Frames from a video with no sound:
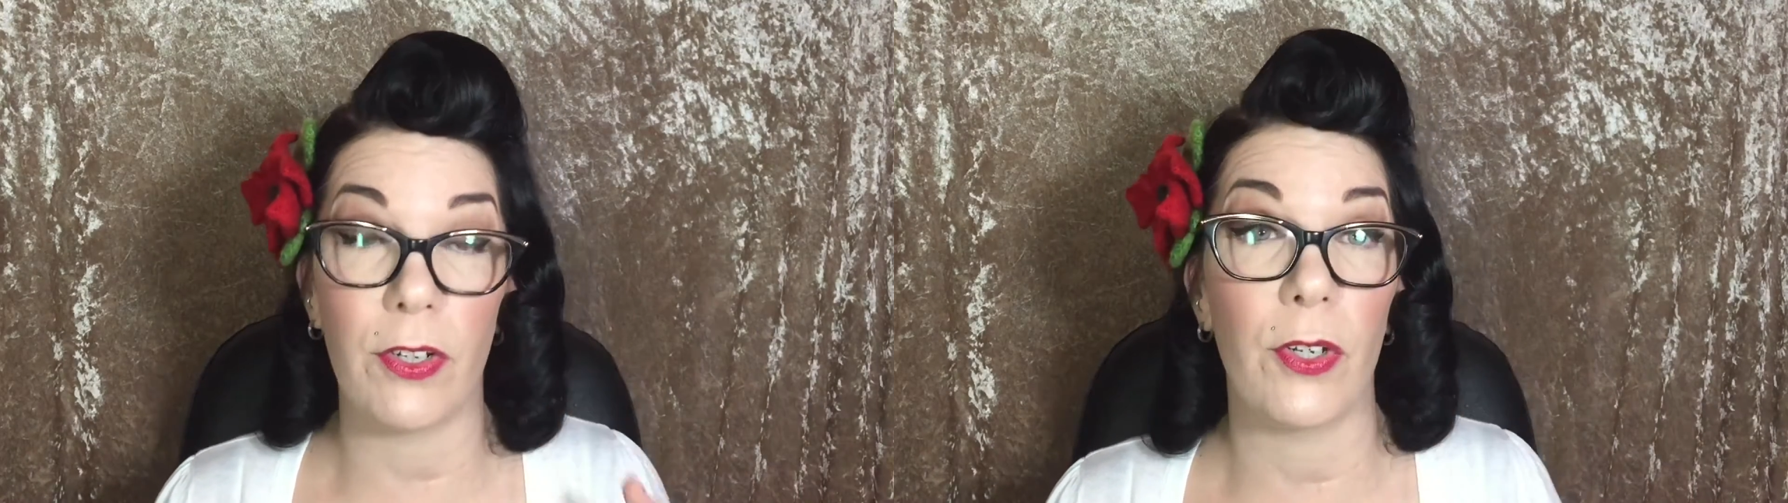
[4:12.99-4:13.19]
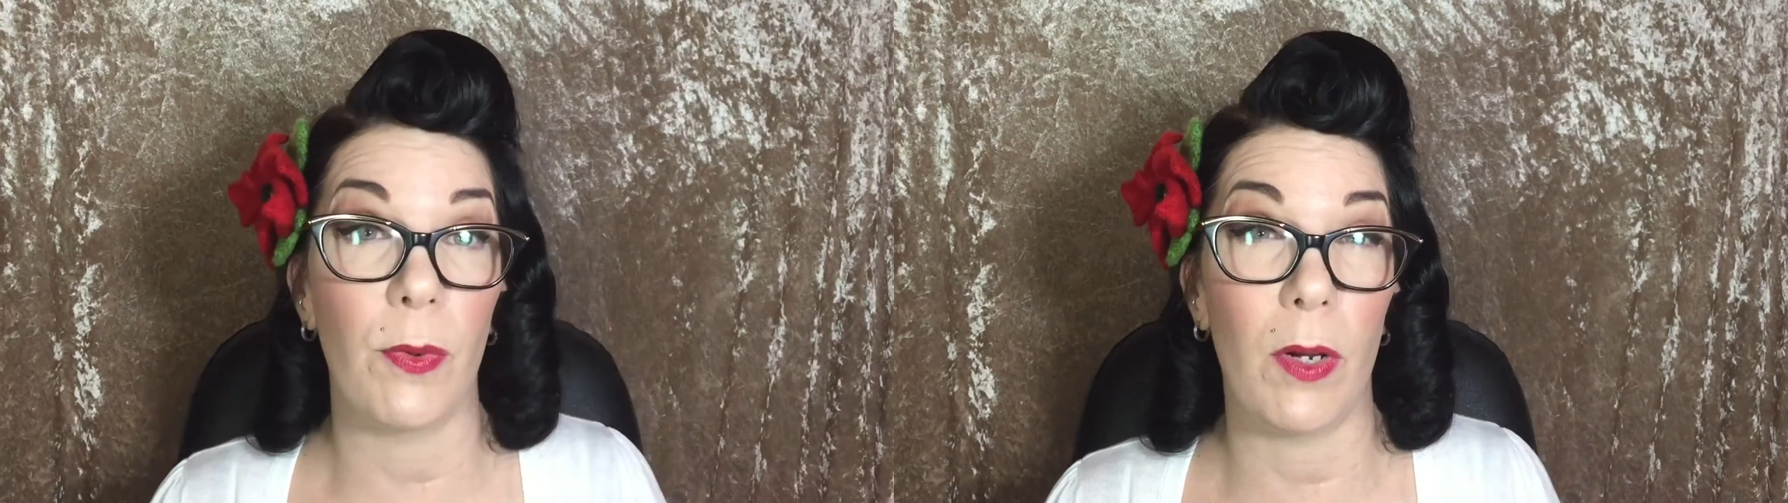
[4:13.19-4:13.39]

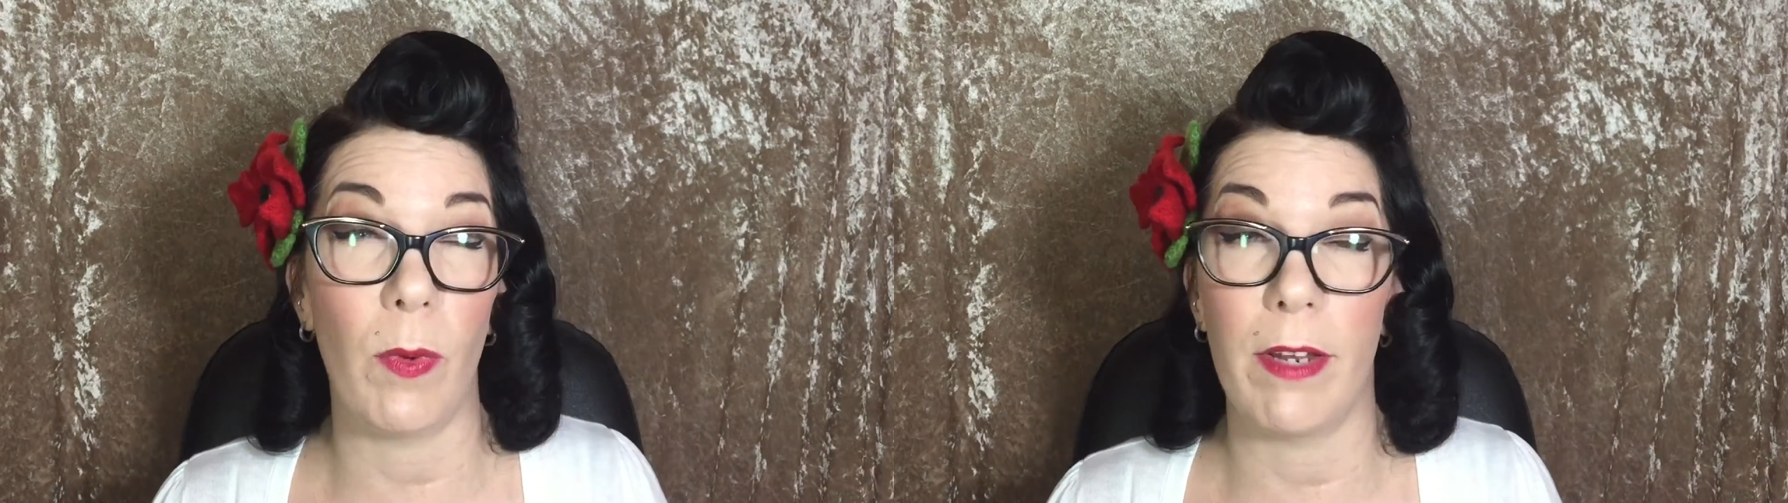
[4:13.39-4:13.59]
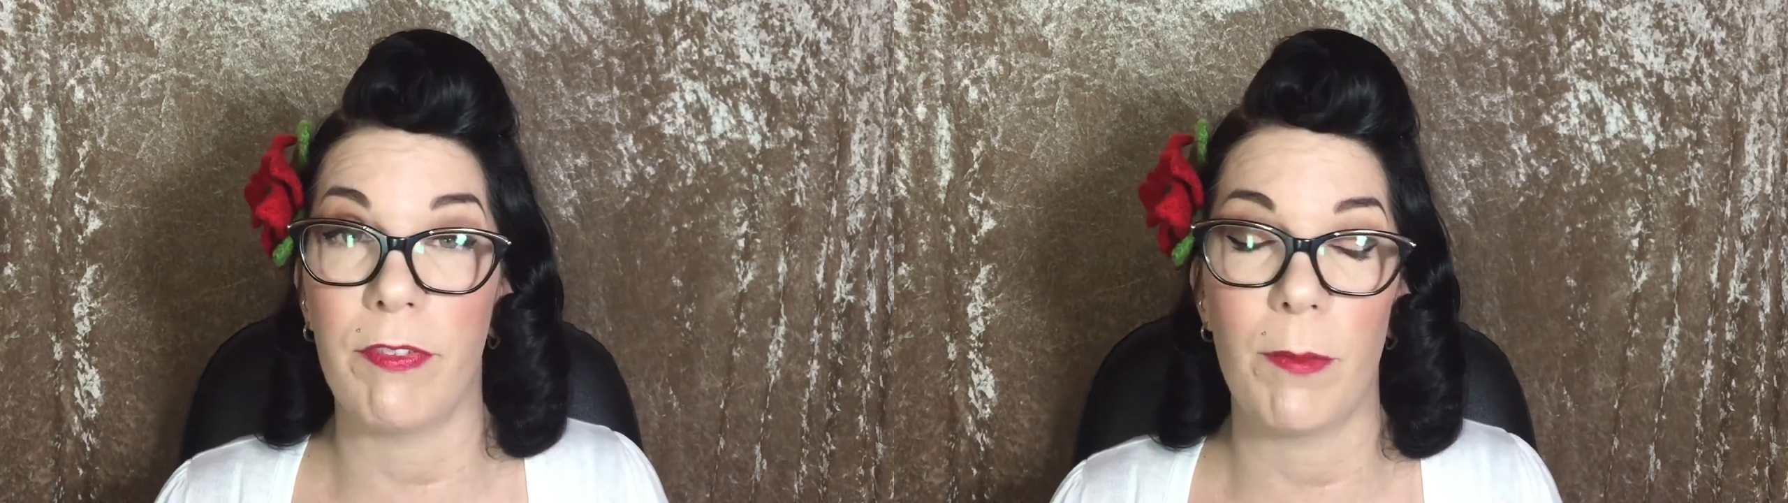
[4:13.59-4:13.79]
you
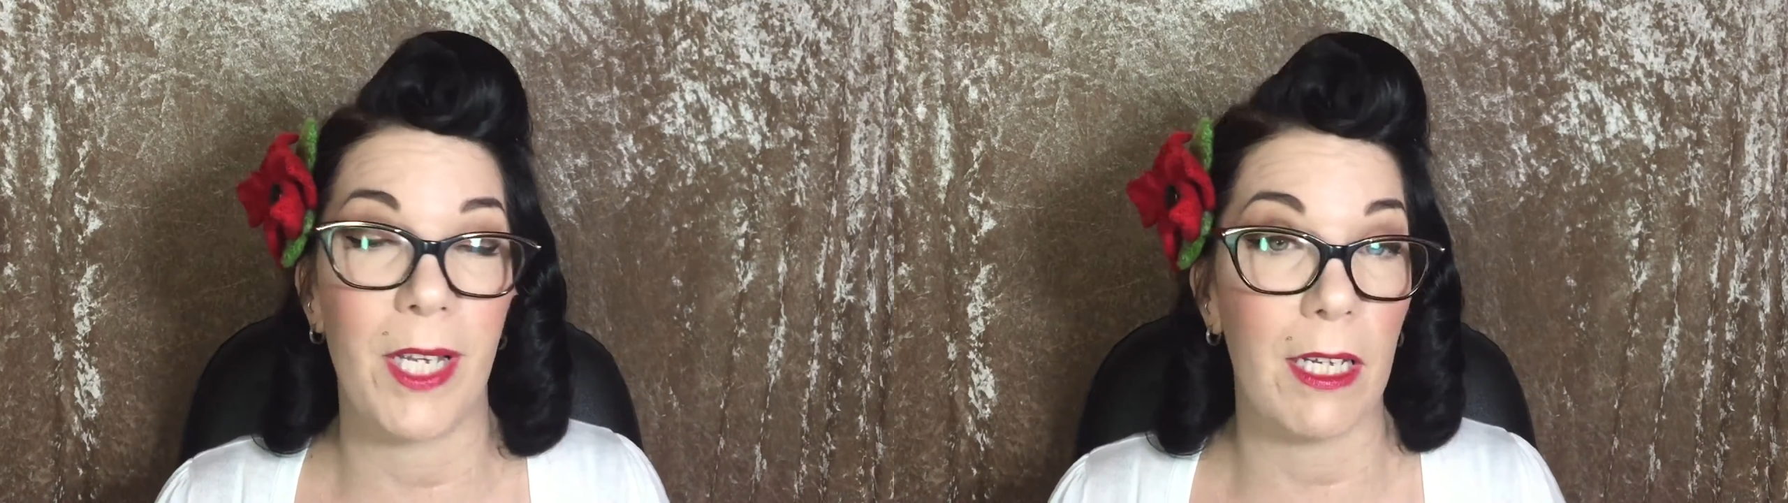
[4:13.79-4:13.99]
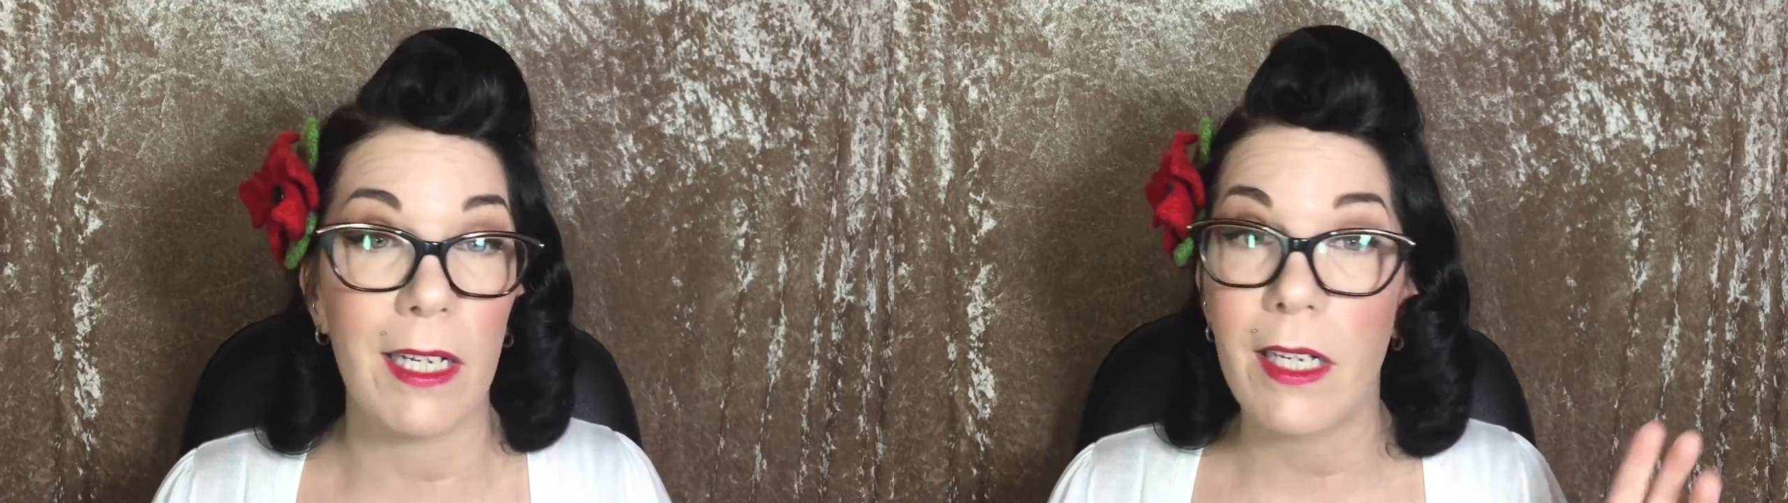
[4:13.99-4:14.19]
away from it.